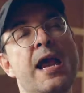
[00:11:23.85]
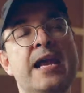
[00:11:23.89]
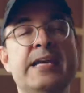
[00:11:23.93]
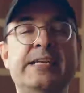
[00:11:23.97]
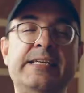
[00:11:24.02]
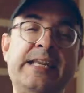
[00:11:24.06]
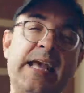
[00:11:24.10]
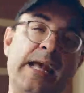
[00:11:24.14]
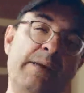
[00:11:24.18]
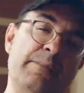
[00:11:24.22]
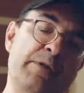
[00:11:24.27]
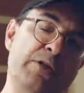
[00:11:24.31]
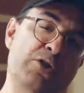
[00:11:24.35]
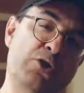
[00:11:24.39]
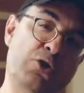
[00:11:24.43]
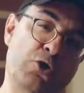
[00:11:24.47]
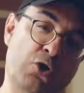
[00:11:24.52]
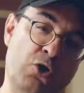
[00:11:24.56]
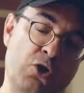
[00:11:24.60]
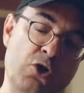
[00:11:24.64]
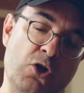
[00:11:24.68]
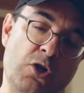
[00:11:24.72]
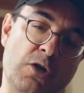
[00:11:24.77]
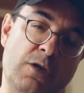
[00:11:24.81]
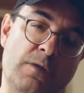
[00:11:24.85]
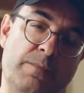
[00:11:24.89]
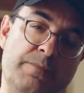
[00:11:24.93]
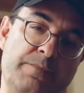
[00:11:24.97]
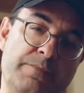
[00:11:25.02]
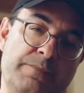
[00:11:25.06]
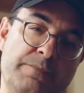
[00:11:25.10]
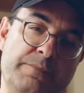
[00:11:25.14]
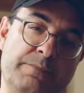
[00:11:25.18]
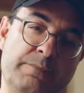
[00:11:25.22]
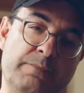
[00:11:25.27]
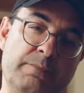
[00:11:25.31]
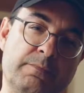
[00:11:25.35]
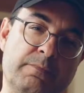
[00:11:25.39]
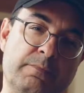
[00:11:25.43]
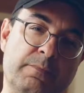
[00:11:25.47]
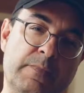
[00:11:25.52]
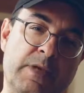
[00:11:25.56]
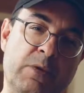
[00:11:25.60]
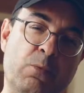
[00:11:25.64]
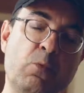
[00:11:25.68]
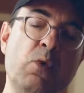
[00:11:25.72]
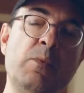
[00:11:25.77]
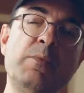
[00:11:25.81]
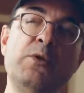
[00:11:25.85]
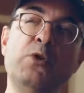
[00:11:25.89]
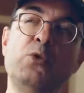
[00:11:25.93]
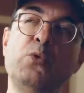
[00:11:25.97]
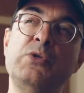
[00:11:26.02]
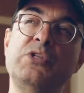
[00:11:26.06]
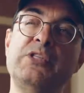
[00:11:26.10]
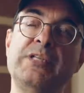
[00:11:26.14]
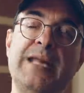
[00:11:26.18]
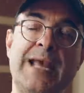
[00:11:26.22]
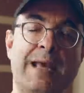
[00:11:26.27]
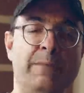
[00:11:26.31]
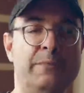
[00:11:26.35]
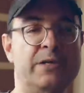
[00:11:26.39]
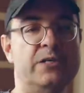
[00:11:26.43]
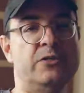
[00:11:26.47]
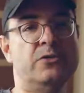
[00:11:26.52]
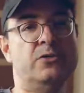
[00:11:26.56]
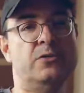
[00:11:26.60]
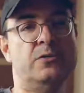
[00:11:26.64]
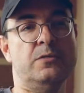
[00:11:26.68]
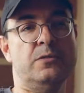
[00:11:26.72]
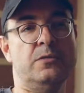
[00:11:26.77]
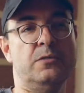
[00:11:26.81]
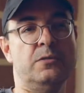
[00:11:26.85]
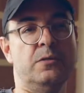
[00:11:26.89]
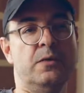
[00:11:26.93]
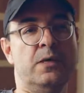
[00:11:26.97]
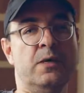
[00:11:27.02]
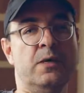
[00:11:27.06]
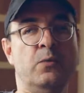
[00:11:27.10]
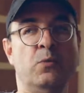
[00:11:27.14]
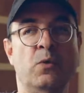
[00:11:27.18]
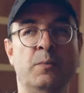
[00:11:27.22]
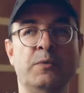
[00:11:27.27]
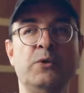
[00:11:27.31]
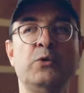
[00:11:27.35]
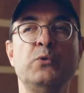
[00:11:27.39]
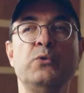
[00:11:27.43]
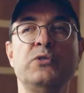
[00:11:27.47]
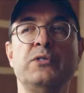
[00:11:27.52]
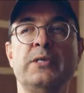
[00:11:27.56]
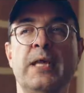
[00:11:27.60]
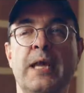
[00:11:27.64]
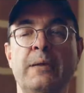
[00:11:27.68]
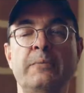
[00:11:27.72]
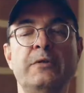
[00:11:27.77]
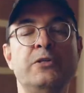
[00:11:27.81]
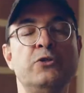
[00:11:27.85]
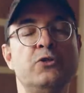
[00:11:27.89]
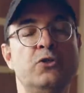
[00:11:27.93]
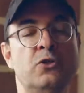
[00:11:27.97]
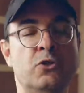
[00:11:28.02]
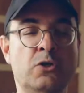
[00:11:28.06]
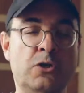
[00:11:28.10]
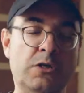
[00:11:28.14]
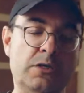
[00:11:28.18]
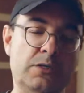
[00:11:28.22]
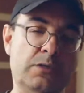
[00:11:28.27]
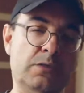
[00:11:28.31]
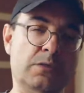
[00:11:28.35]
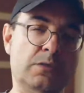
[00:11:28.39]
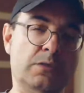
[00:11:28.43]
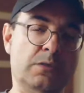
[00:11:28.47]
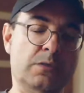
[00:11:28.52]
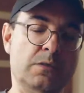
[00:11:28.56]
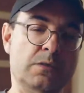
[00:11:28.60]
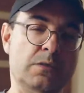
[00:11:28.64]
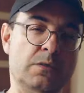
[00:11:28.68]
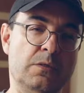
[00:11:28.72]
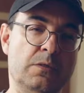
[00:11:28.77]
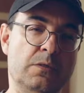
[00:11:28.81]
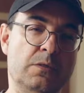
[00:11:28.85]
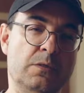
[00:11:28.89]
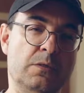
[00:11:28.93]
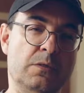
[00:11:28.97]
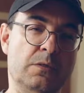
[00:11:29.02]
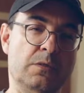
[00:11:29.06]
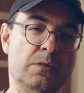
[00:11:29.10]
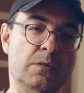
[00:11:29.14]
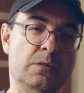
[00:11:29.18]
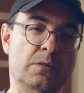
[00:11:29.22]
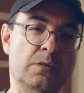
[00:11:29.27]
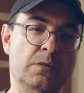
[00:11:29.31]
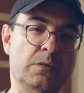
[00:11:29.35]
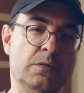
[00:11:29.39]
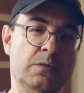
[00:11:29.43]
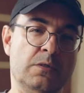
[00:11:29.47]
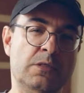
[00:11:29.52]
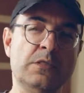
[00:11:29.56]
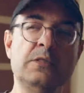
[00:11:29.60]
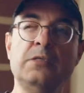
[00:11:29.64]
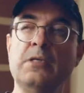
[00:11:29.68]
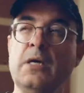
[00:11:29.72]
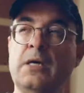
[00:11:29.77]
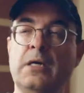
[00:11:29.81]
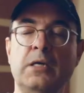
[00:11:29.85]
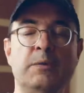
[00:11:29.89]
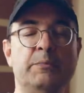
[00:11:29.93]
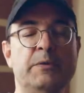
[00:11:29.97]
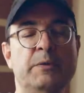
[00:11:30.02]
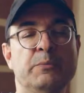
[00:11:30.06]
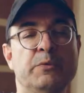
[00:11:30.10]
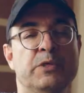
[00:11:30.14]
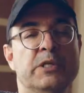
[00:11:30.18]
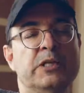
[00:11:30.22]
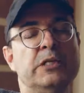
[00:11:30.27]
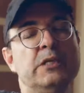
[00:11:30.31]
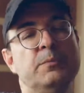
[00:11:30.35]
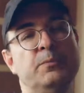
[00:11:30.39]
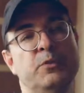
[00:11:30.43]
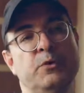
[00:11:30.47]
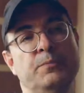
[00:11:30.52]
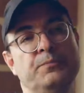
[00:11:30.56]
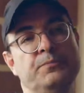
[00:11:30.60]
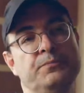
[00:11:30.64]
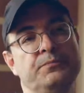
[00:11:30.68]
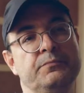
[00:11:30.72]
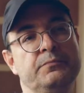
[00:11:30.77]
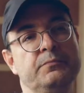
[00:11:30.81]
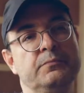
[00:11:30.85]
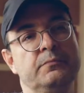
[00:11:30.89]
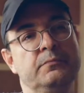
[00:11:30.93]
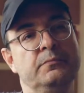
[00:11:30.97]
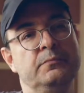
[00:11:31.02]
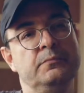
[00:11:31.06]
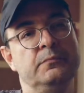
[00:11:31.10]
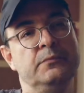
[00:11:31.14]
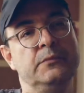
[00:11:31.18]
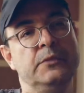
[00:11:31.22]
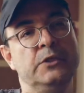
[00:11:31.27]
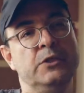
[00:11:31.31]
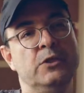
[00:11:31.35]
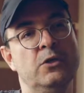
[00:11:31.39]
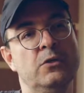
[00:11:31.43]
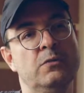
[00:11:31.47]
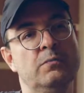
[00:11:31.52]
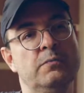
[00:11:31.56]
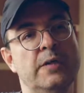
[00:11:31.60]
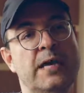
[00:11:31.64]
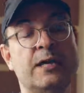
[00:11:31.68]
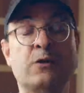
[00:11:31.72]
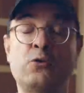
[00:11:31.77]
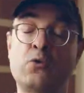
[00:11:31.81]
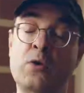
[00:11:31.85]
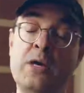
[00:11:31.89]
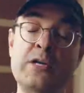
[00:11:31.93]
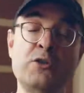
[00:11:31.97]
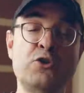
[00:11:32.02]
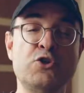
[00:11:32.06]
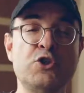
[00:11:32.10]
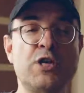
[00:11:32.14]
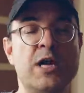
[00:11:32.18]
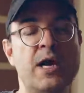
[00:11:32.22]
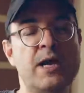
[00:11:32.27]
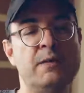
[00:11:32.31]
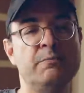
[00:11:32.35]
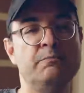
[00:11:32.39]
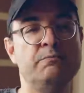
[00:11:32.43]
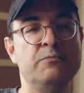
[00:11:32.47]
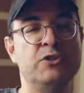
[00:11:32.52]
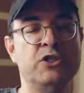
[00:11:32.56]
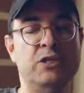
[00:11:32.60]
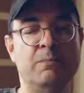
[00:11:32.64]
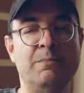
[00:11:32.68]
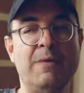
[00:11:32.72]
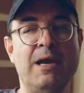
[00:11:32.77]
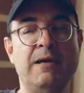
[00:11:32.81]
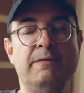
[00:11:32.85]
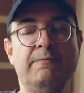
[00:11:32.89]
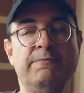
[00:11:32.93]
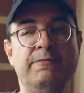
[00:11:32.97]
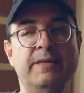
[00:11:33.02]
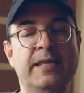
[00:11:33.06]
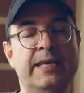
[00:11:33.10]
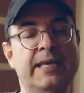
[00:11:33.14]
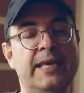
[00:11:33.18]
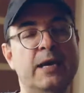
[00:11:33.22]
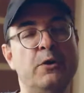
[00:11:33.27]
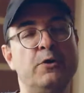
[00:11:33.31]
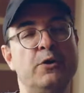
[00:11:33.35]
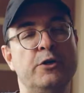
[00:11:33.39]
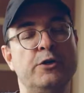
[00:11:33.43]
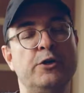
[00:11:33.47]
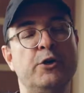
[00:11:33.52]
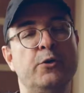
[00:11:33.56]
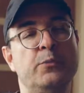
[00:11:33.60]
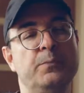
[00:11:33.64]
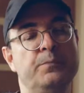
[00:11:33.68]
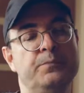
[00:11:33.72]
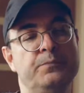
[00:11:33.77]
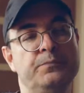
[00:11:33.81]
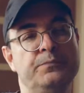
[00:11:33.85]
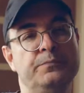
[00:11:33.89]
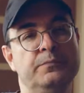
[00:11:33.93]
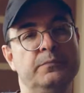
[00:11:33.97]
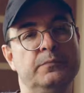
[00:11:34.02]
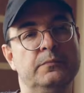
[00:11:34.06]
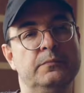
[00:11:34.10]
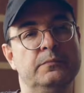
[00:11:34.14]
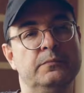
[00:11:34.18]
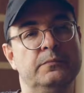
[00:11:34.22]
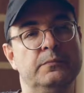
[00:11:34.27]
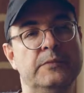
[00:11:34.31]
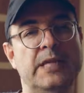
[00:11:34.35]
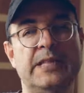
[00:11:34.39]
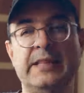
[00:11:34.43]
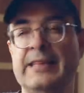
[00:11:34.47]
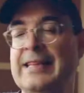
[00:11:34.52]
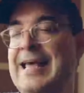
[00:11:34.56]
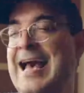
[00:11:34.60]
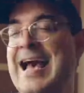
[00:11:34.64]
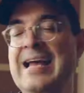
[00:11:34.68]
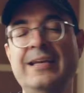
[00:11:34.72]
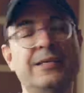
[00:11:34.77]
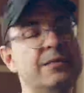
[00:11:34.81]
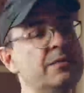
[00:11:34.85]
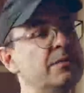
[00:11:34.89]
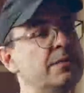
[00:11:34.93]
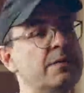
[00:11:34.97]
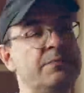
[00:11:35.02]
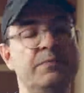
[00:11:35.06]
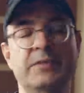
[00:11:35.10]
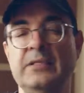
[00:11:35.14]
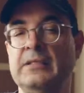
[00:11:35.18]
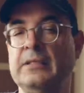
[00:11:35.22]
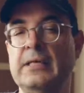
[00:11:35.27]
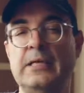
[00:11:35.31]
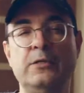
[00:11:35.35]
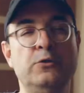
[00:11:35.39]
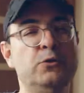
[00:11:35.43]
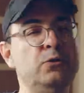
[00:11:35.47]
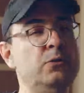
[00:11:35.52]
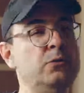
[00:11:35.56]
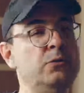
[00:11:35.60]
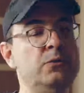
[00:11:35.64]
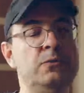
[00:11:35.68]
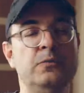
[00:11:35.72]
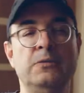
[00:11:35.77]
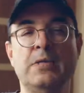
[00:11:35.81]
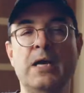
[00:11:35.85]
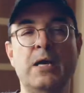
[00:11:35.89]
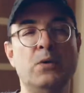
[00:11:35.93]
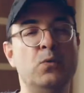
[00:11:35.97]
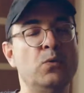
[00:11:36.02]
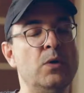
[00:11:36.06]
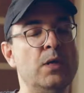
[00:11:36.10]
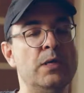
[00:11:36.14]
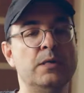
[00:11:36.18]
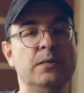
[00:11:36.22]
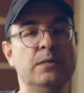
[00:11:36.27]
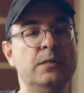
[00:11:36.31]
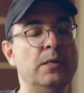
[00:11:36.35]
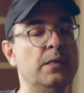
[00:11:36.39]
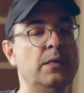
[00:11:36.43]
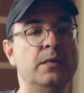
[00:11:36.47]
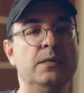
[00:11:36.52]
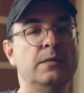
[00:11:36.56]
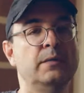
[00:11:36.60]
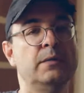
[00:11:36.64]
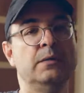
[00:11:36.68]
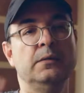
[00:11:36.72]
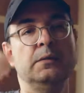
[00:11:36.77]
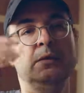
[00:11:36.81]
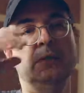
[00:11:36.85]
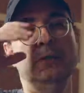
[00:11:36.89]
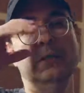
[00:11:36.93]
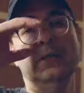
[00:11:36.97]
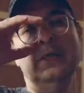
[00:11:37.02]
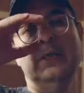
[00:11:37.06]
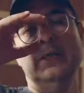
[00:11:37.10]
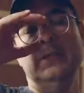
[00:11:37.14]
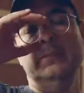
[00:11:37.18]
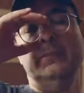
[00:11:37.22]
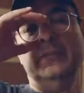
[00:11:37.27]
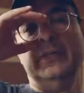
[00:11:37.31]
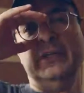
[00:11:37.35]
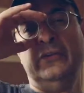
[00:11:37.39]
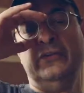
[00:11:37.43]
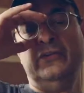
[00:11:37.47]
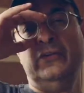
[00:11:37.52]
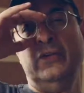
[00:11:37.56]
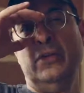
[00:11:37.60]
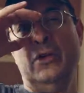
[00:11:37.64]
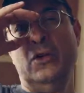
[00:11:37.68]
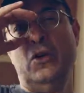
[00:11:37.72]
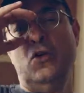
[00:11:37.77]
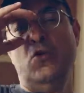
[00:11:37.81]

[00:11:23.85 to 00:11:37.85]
A damaged girl, a woman who is damaged, a woman who has damaged goods, she's not going to be predictable. You know, at crunch time, she might flake out on you. And that is something that you do not want. Uh-uh. Because